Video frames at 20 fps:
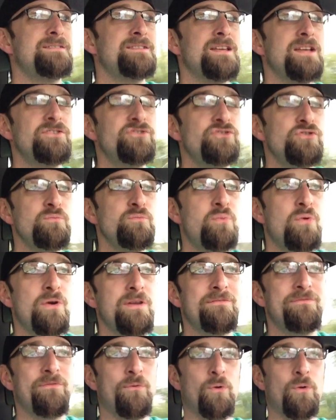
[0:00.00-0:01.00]
said
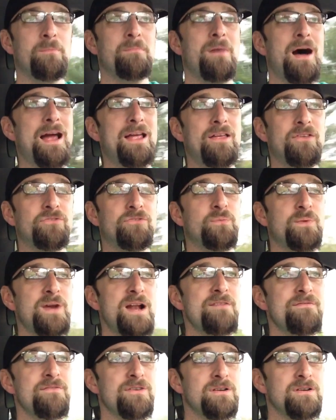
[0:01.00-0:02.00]
2.4 miles,
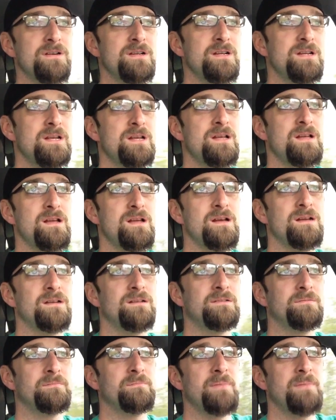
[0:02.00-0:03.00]
whatever,
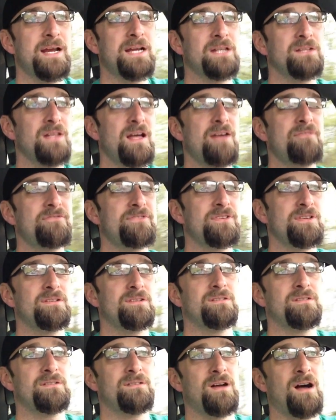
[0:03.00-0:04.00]
make a left
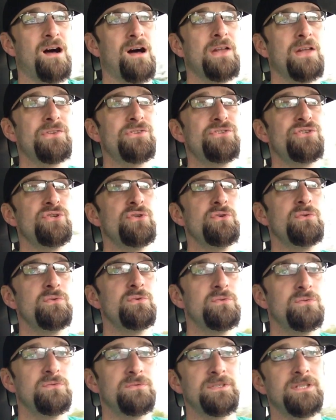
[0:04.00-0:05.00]

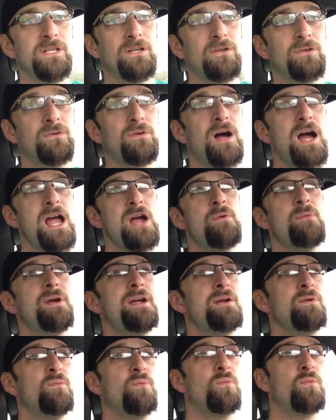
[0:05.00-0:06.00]
onto,
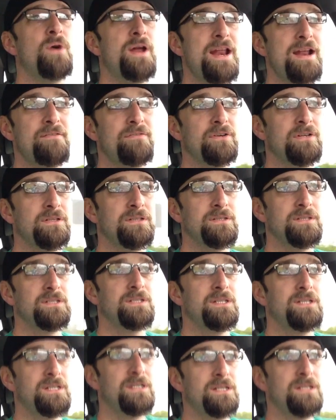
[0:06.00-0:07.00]
highway, whatever.
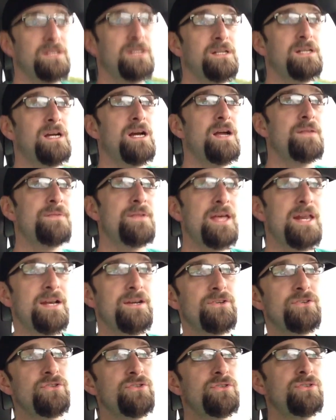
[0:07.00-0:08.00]
And then
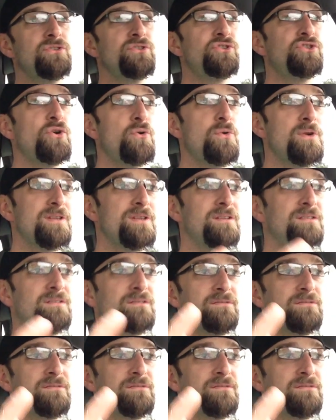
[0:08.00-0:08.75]
it showed it